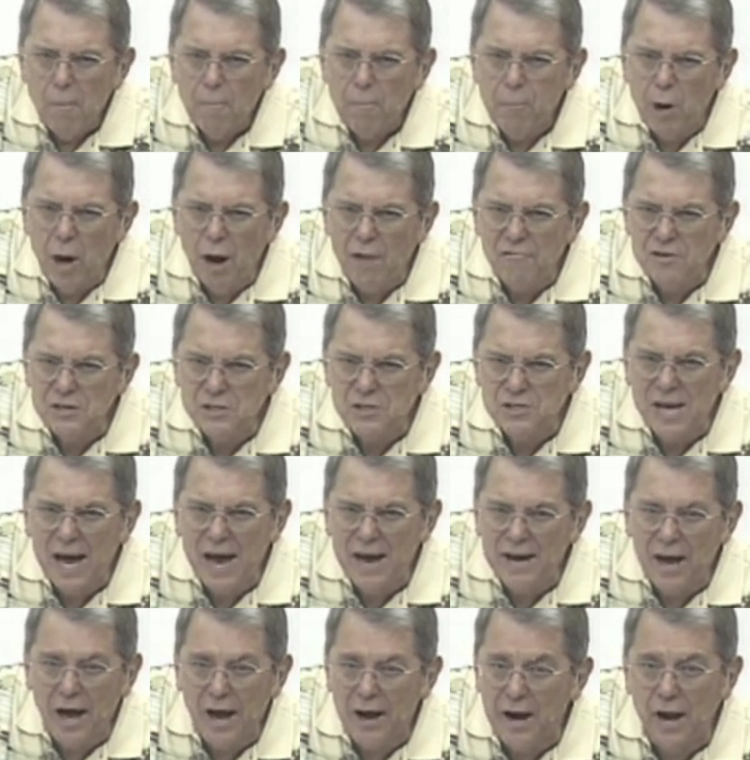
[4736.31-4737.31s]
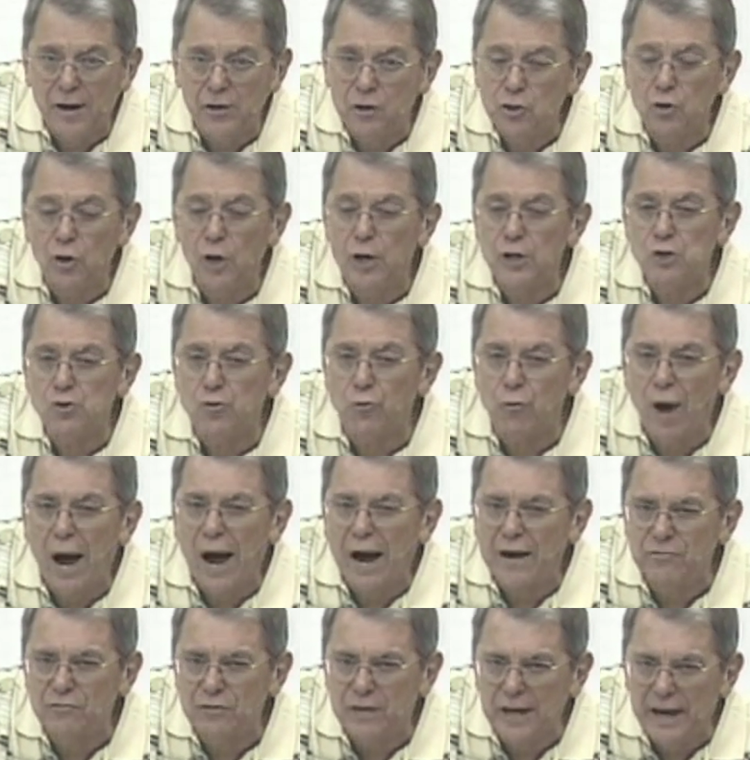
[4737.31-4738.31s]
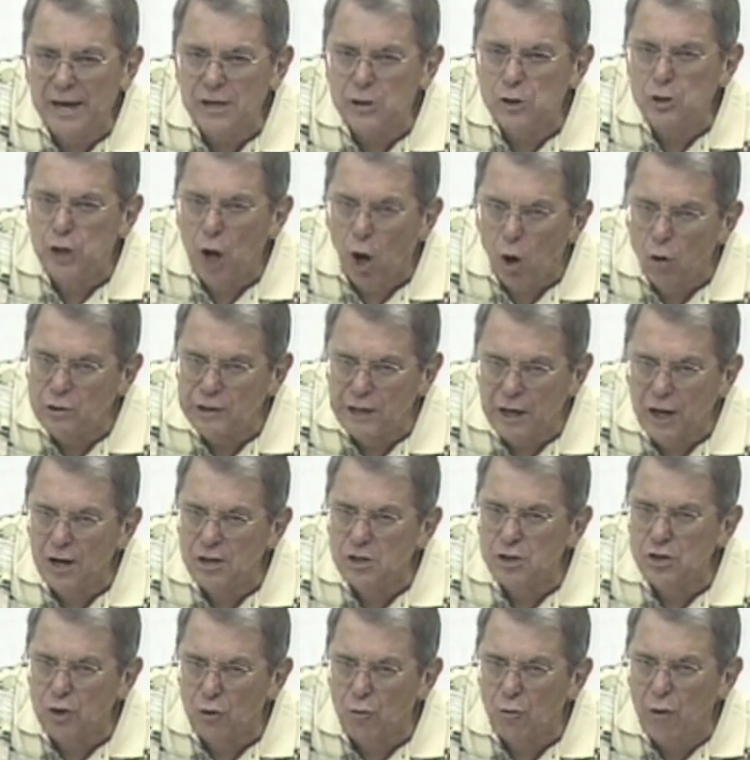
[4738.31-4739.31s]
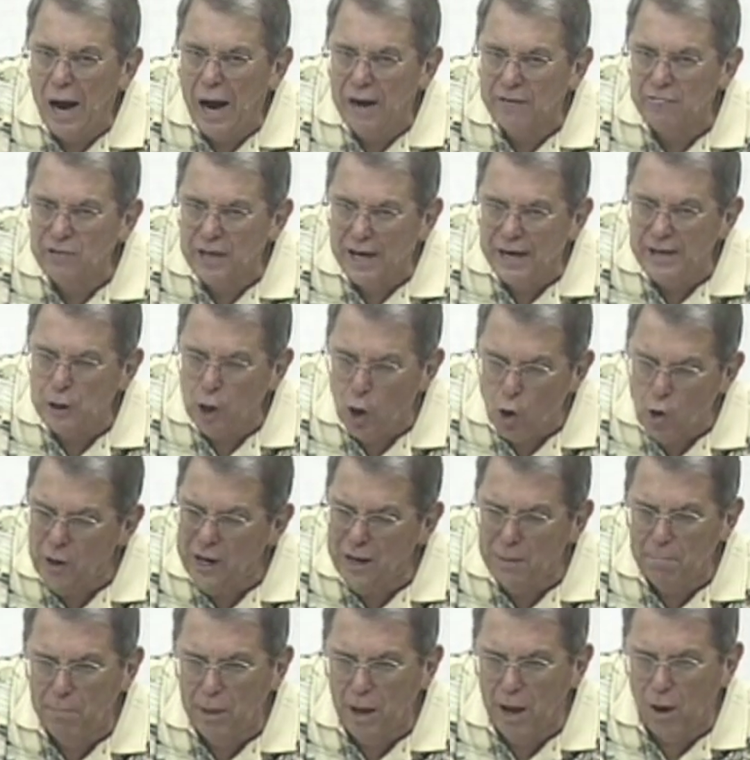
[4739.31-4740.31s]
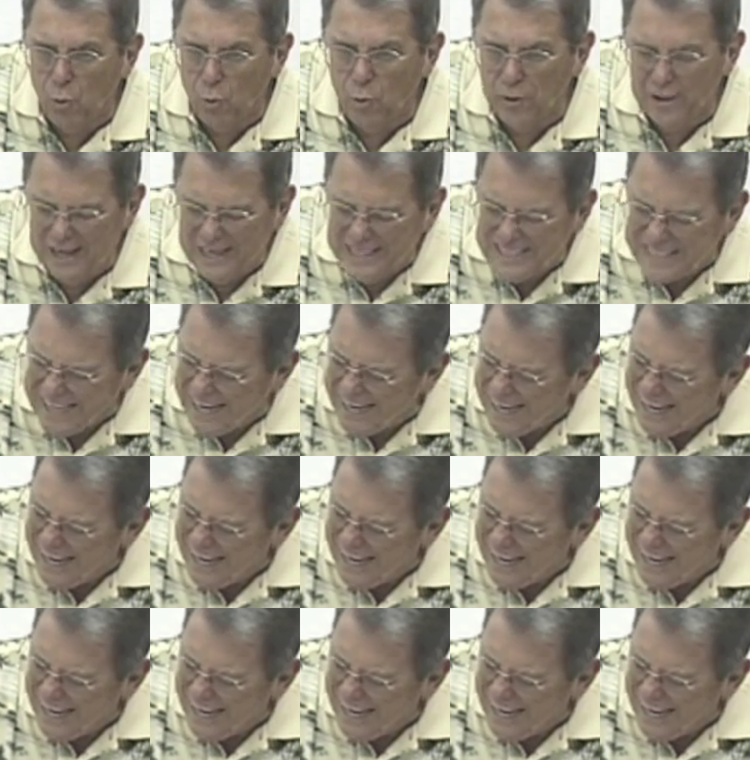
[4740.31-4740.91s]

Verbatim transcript: Prophesy not unto us right things. Don't tell us the right thing. Don't get blunt with us.